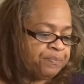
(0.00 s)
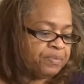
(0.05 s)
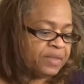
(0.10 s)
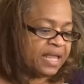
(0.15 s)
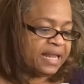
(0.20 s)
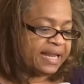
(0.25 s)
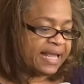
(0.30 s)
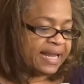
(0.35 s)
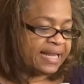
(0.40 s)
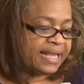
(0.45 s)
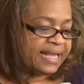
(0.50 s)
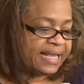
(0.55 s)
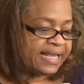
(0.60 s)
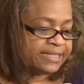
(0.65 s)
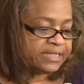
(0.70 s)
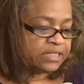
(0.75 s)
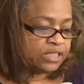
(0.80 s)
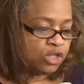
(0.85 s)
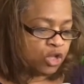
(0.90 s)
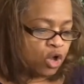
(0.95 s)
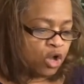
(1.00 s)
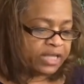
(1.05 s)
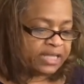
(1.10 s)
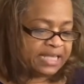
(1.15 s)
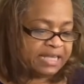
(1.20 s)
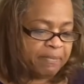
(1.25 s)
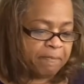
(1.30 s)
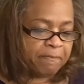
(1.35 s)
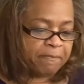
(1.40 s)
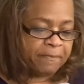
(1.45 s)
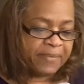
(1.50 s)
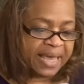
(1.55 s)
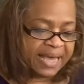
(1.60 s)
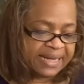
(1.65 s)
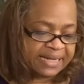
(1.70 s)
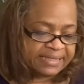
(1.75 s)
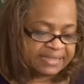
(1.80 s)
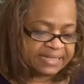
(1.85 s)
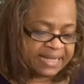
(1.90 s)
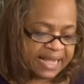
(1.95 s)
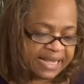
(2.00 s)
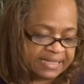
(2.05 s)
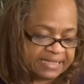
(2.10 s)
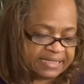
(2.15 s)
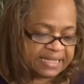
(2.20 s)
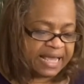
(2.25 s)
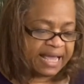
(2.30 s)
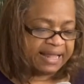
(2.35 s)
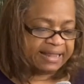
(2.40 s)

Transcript: and in his law he meditates